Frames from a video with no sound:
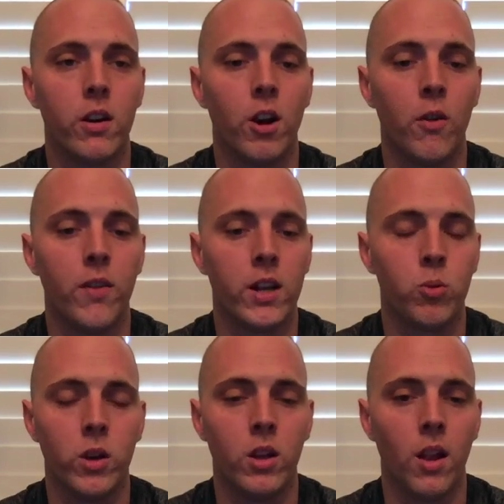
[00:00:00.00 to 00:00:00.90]
If that's
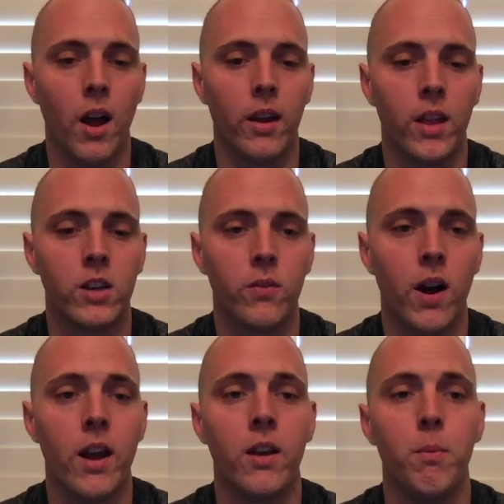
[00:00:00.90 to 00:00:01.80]
what you like, that's
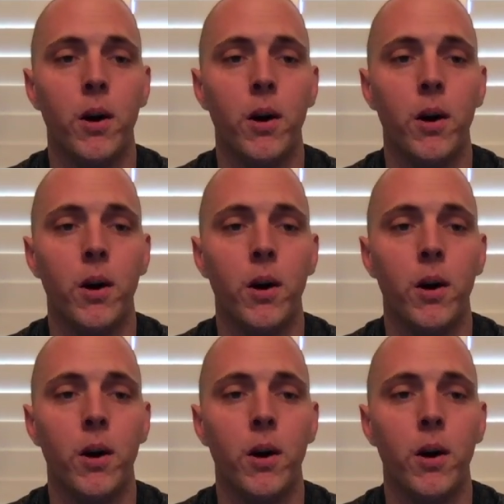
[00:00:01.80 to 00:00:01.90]
fine.